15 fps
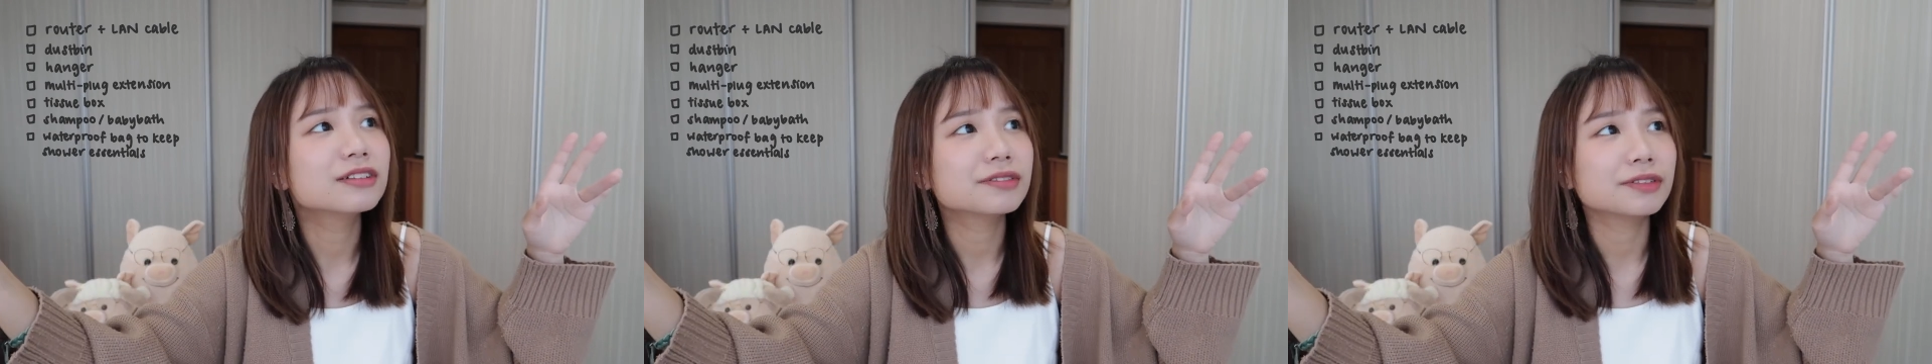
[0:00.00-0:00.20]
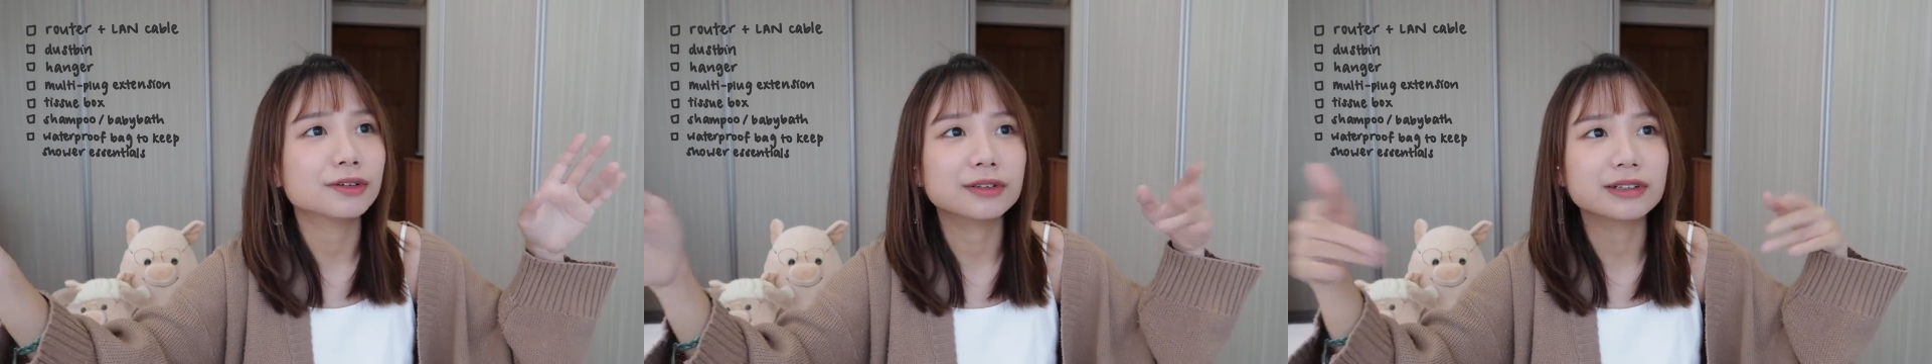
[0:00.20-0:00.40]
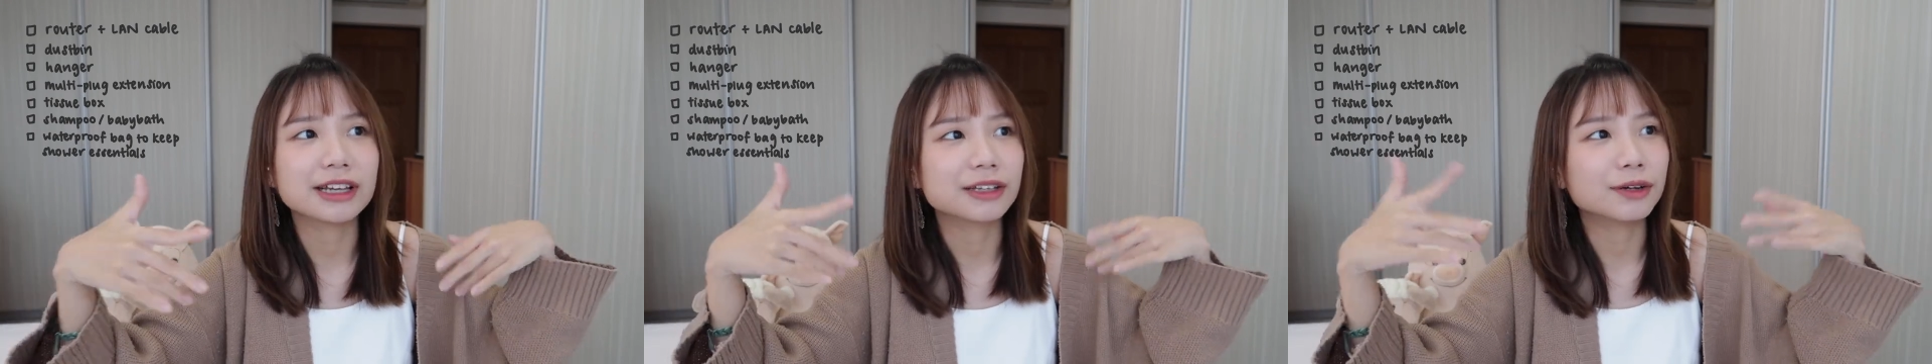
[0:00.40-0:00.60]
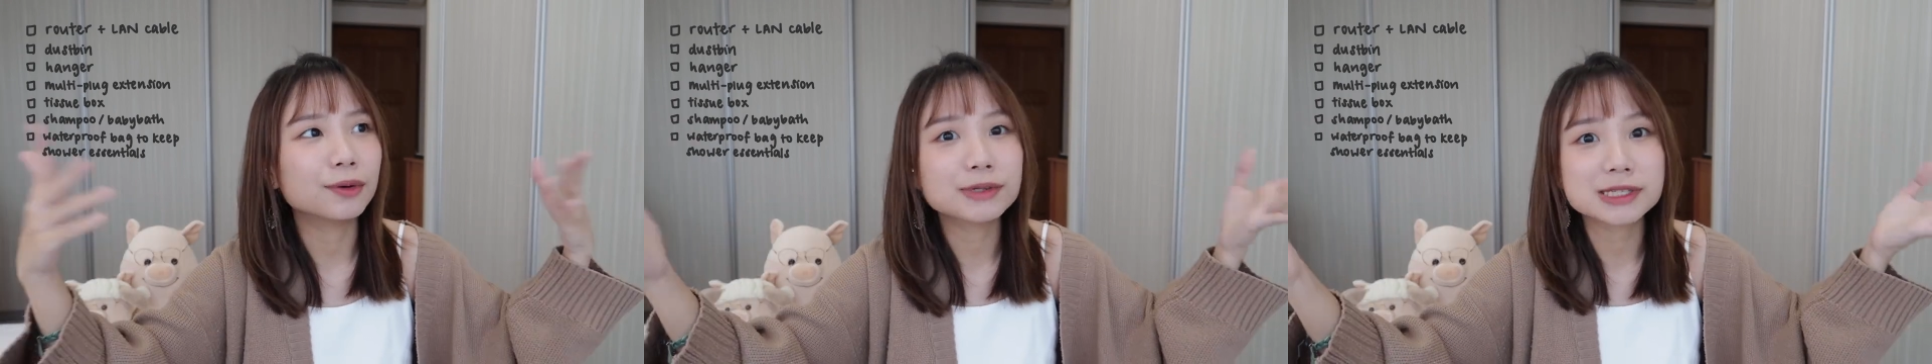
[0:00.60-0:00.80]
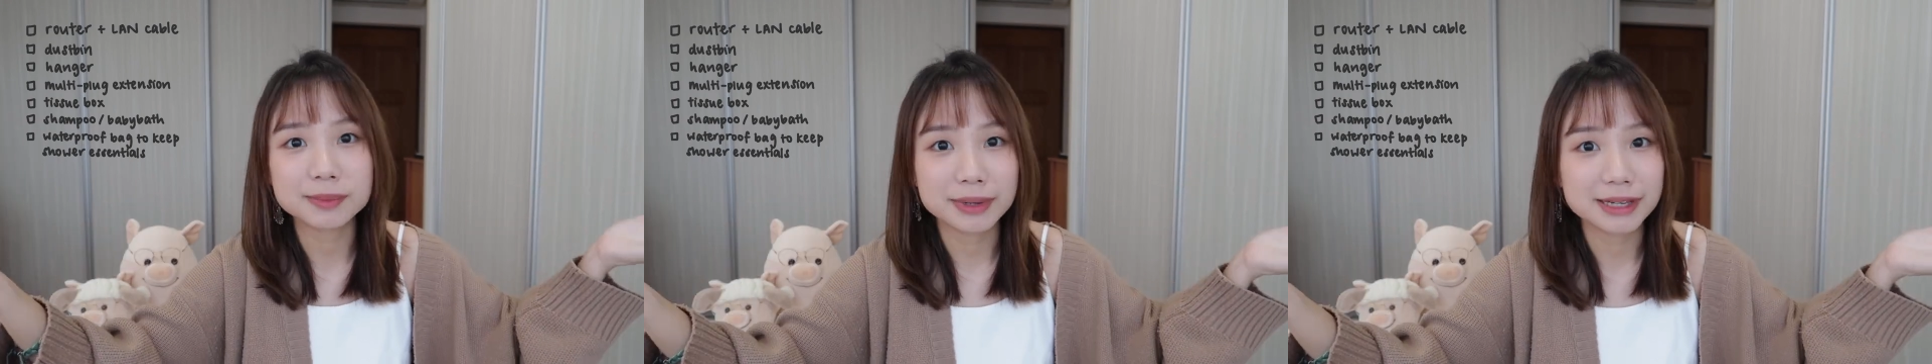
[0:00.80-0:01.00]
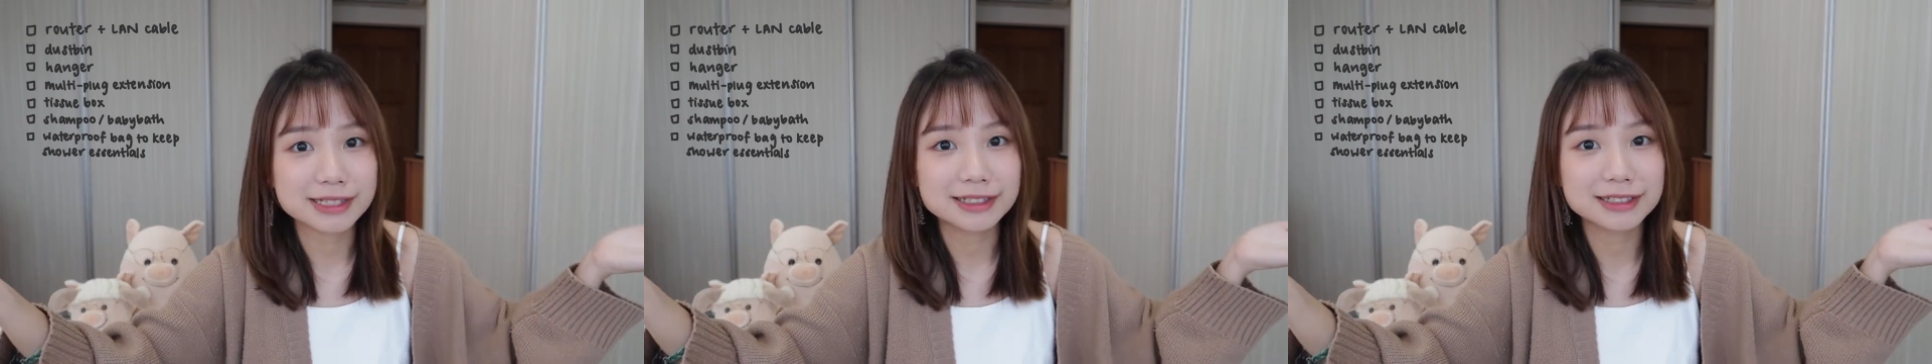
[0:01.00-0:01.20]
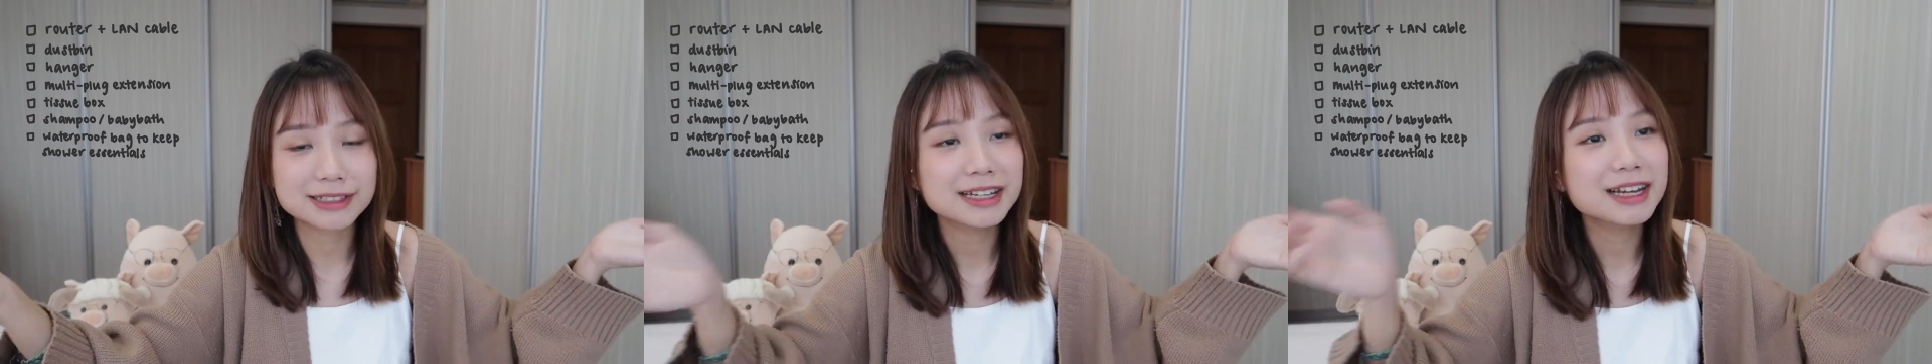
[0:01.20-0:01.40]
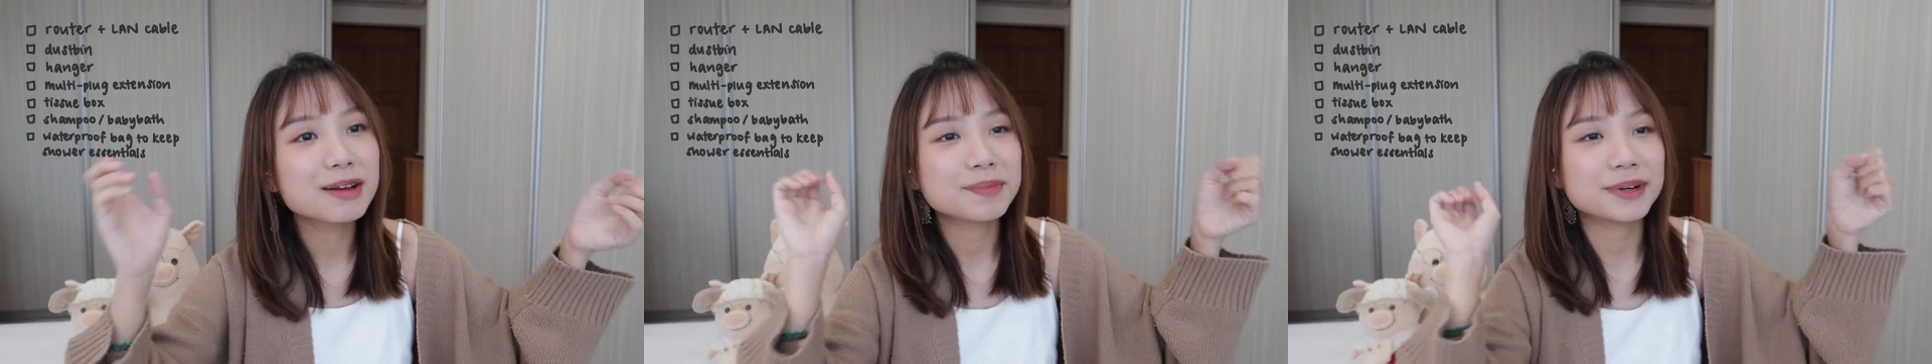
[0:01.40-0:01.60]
for like whole semester.